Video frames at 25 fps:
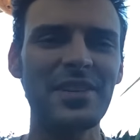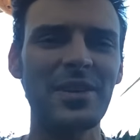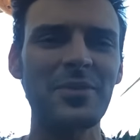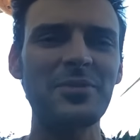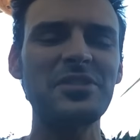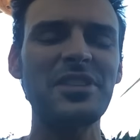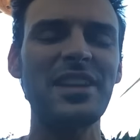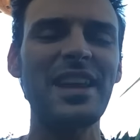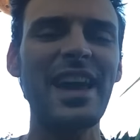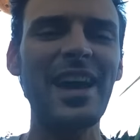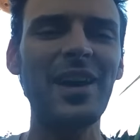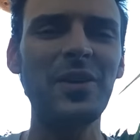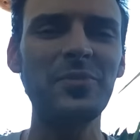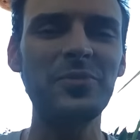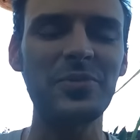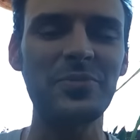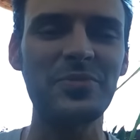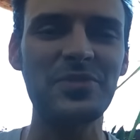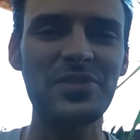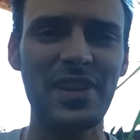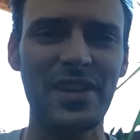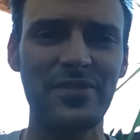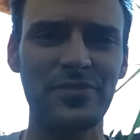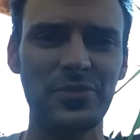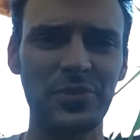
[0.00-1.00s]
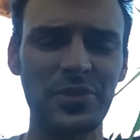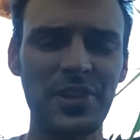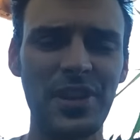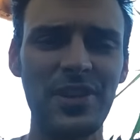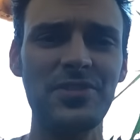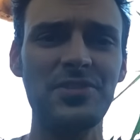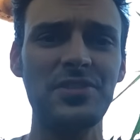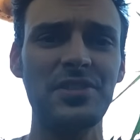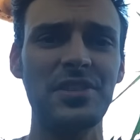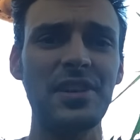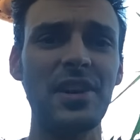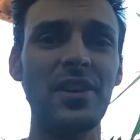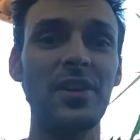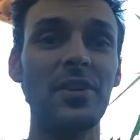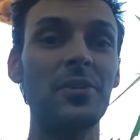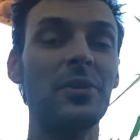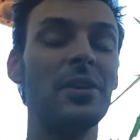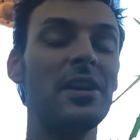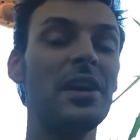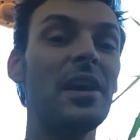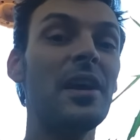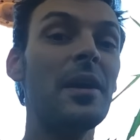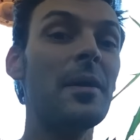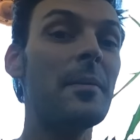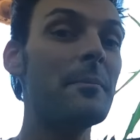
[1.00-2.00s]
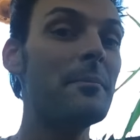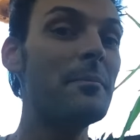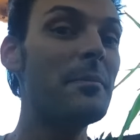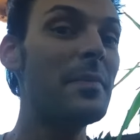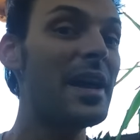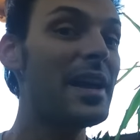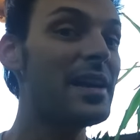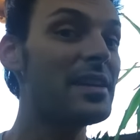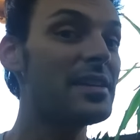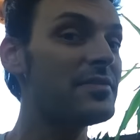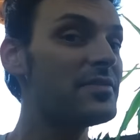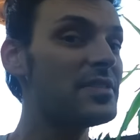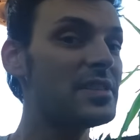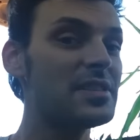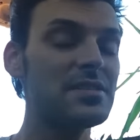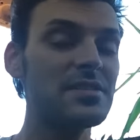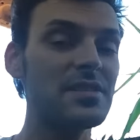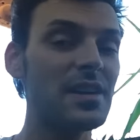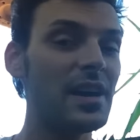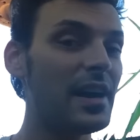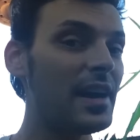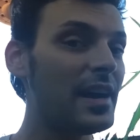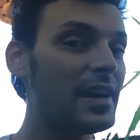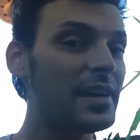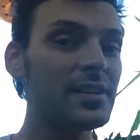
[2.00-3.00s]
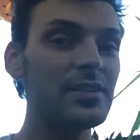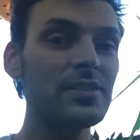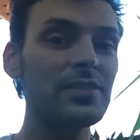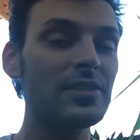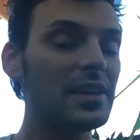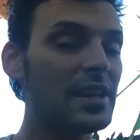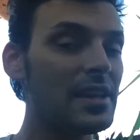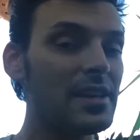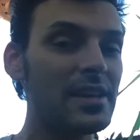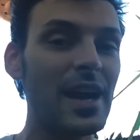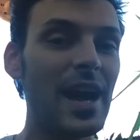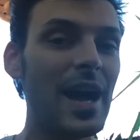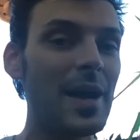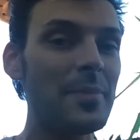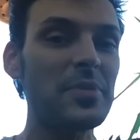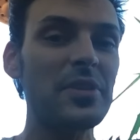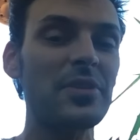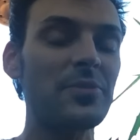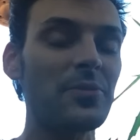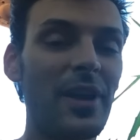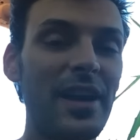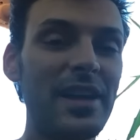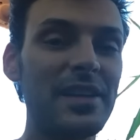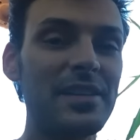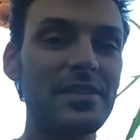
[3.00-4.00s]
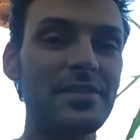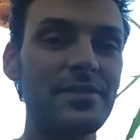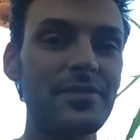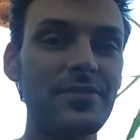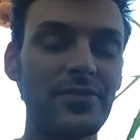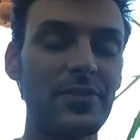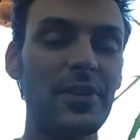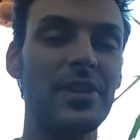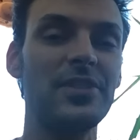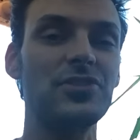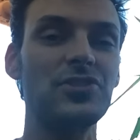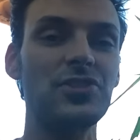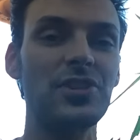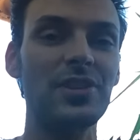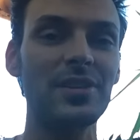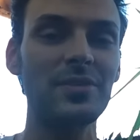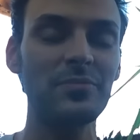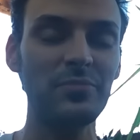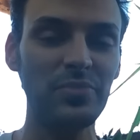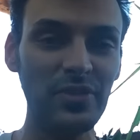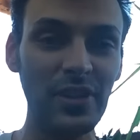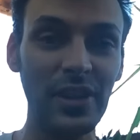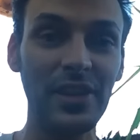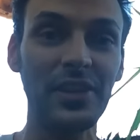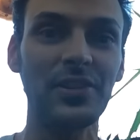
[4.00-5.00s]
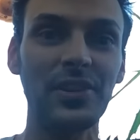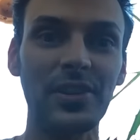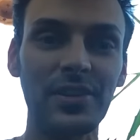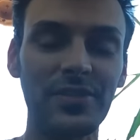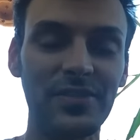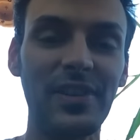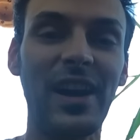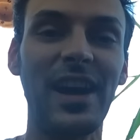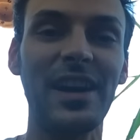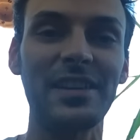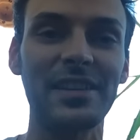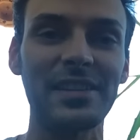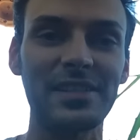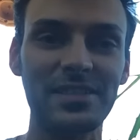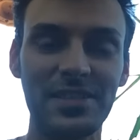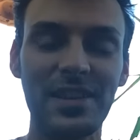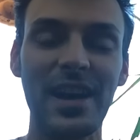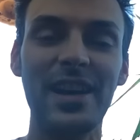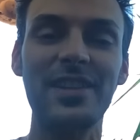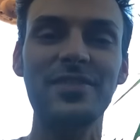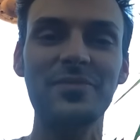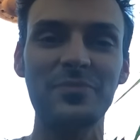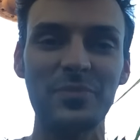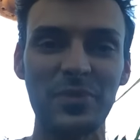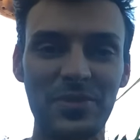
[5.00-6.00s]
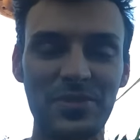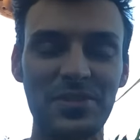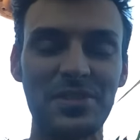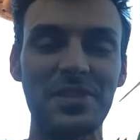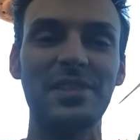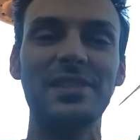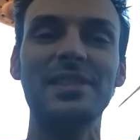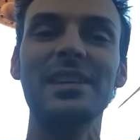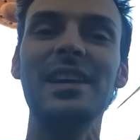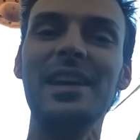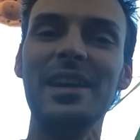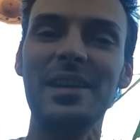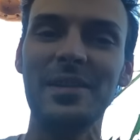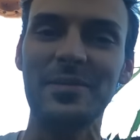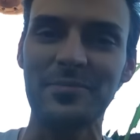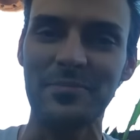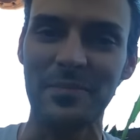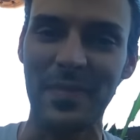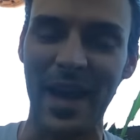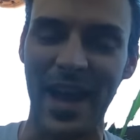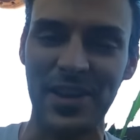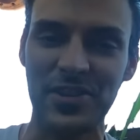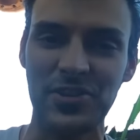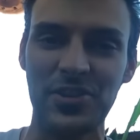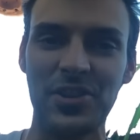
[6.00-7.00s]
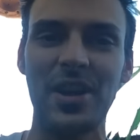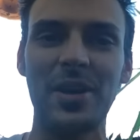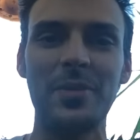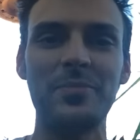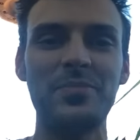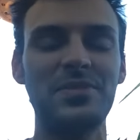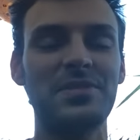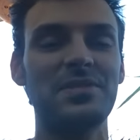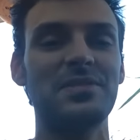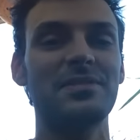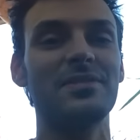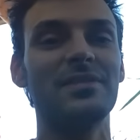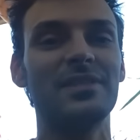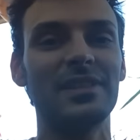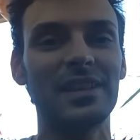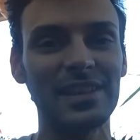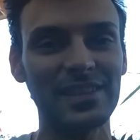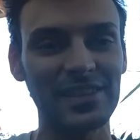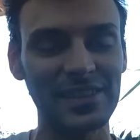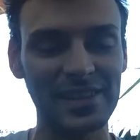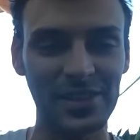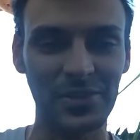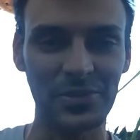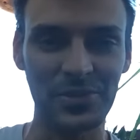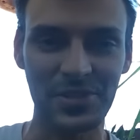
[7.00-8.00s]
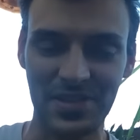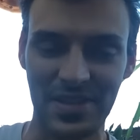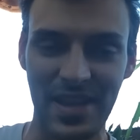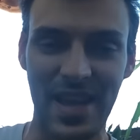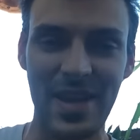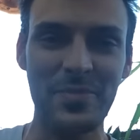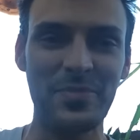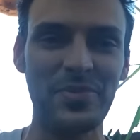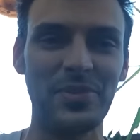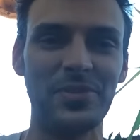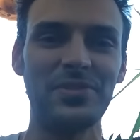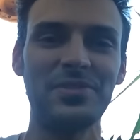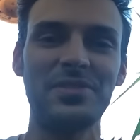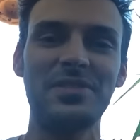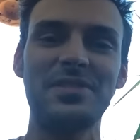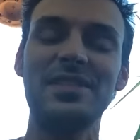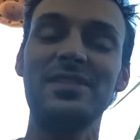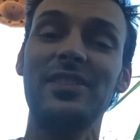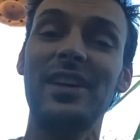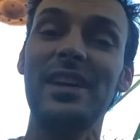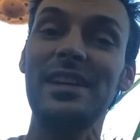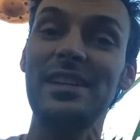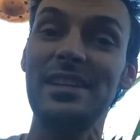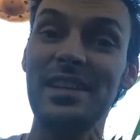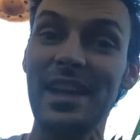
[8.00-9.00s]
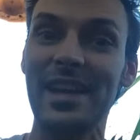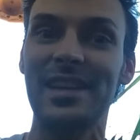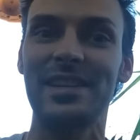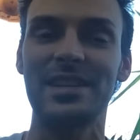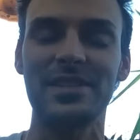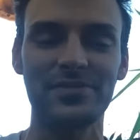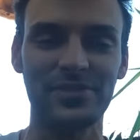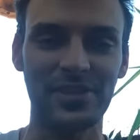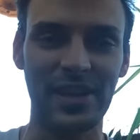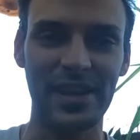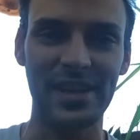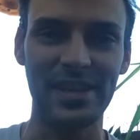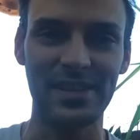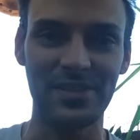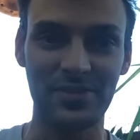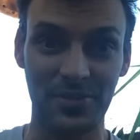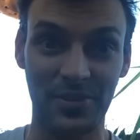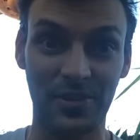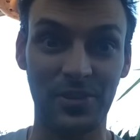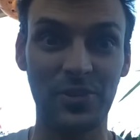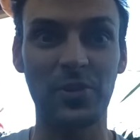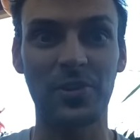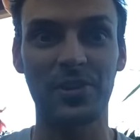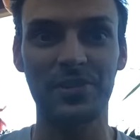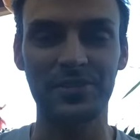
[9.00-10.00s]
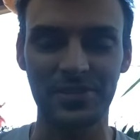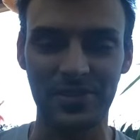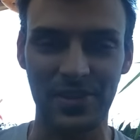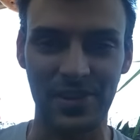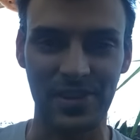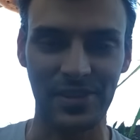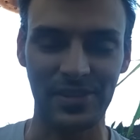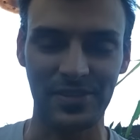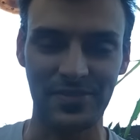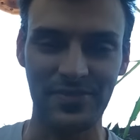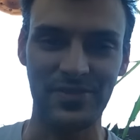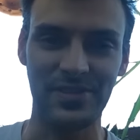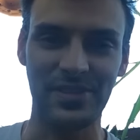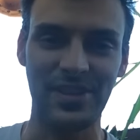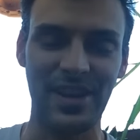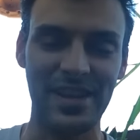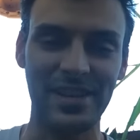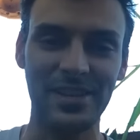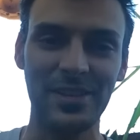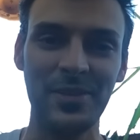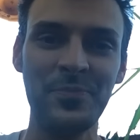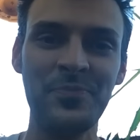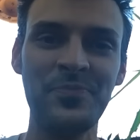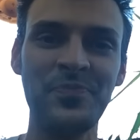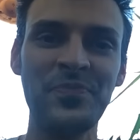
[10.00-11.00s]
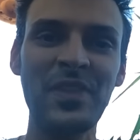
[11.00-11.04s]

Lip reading: There was an album several years ago made of entirely copyright infringing plunderphonics kind of music, mashups, illegal samples, like Negative Land or Girl Talk of the like.